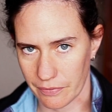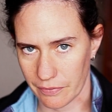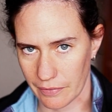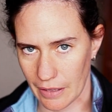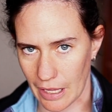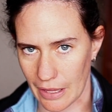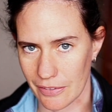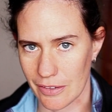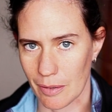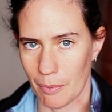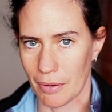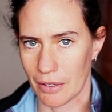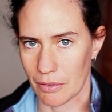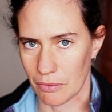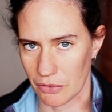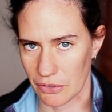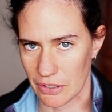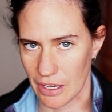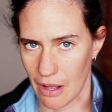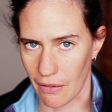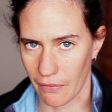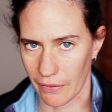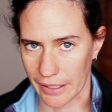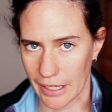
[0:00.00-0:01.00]
and someone was
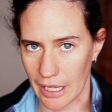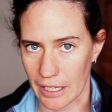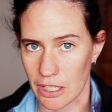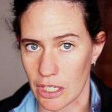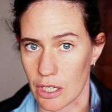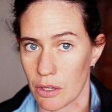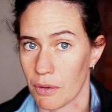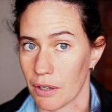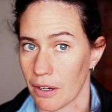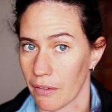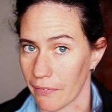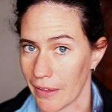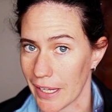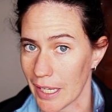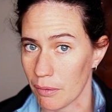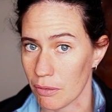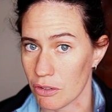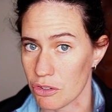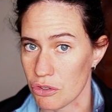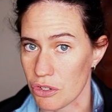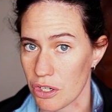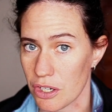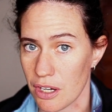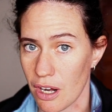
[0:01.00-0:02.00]
yelling at you in a
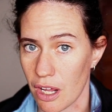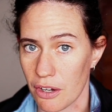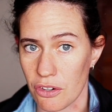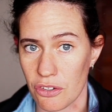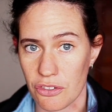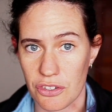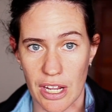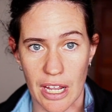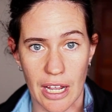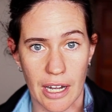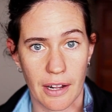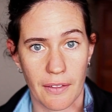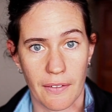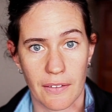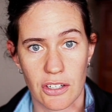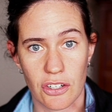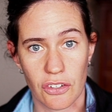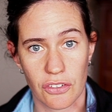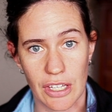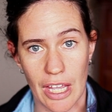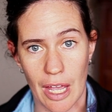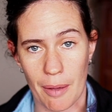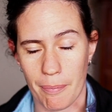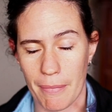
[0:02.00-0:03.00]
language you didn't understand and they
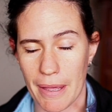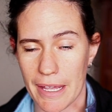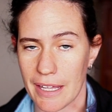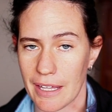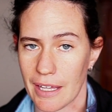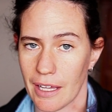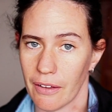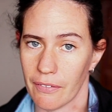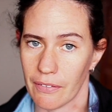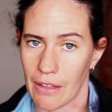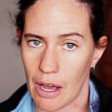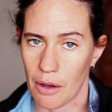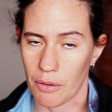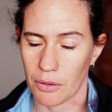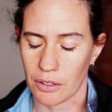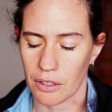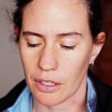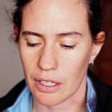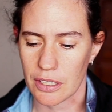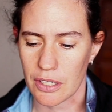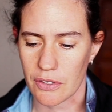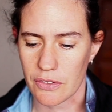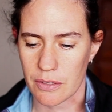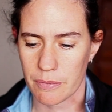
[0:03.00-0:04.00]
just kept making it louder?
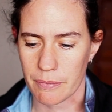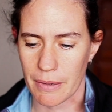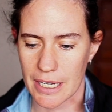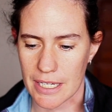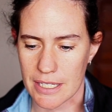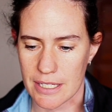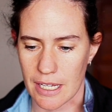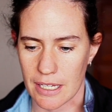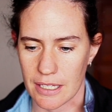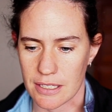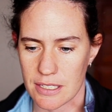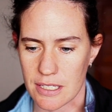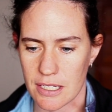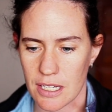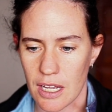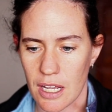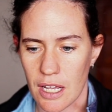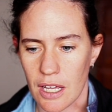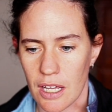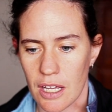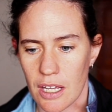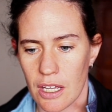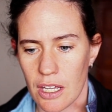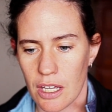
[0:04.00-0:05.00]
It doesn't make sense.
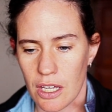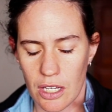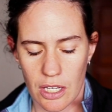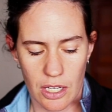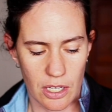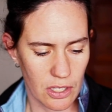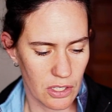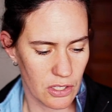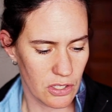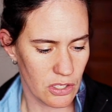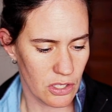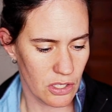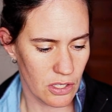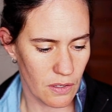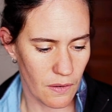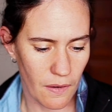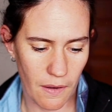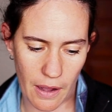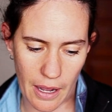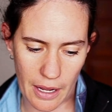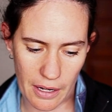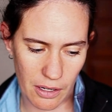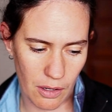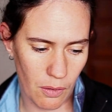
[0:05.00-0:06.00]

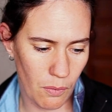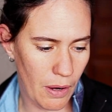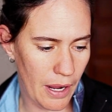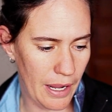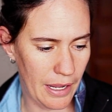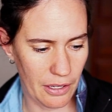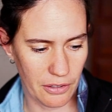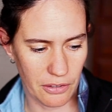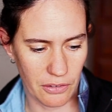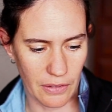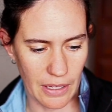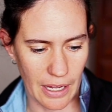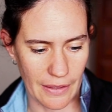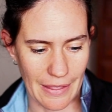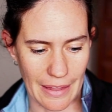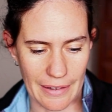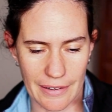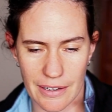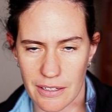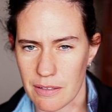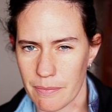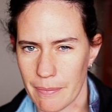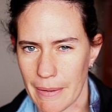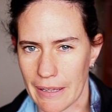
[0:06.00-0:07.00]
I don't know why I underlined that. It
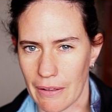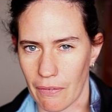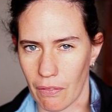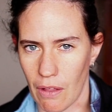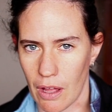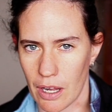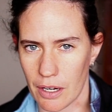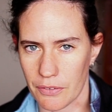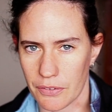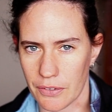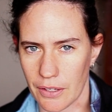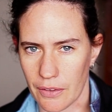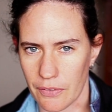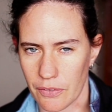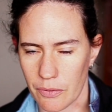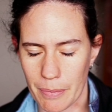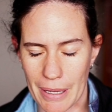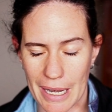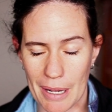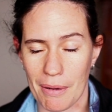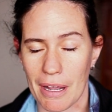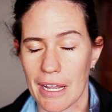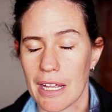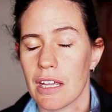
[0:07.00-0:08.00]
doesn't make a lot of sense.
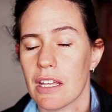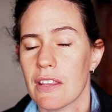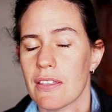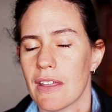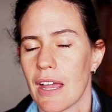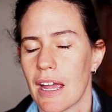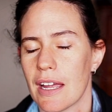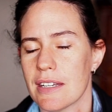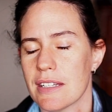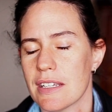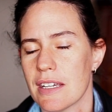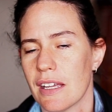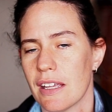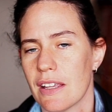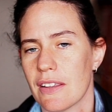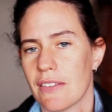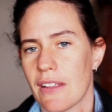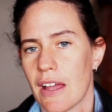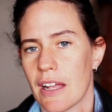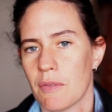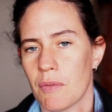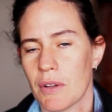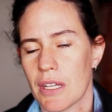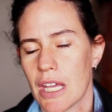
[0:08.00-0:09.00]
But anyway, the idea is
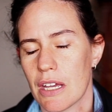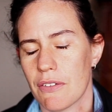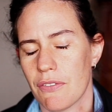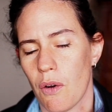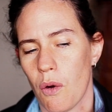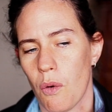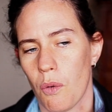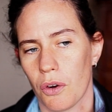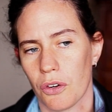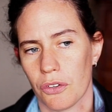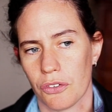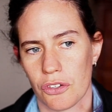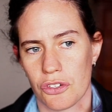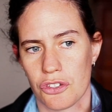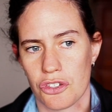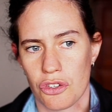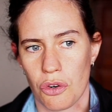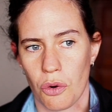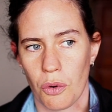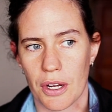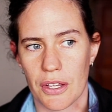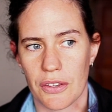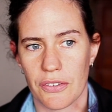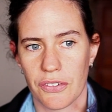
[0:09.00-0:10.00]
that we give a horse a
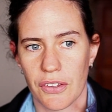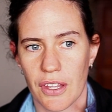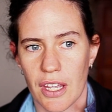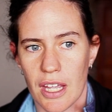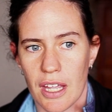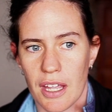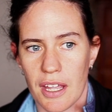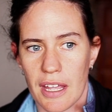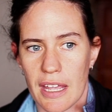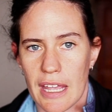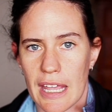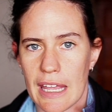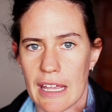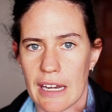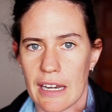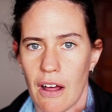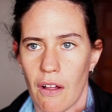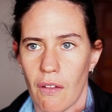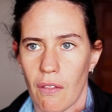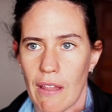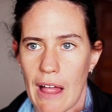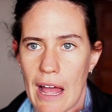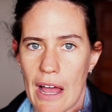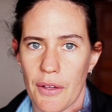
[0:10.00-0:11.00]
choice. It
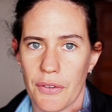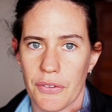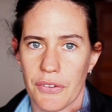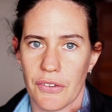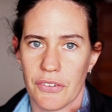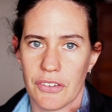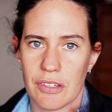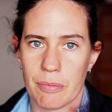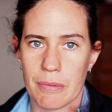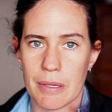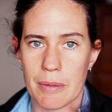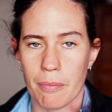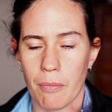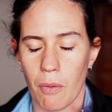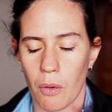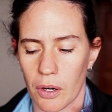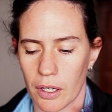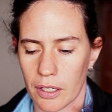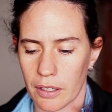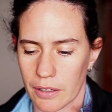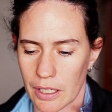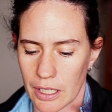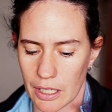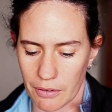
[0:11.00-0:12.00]
allows us to be more
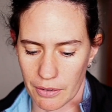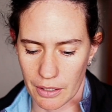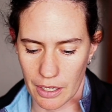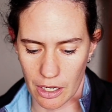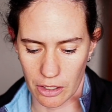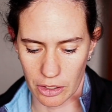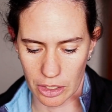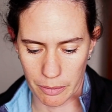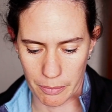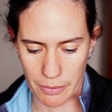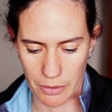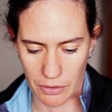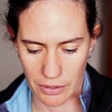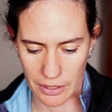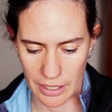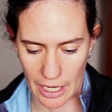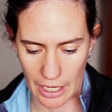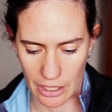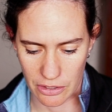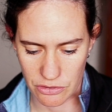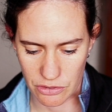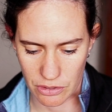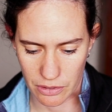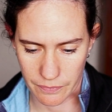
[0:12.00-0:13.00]
clear in our
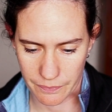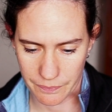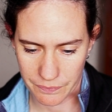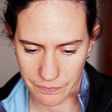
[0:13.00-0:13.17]
communication.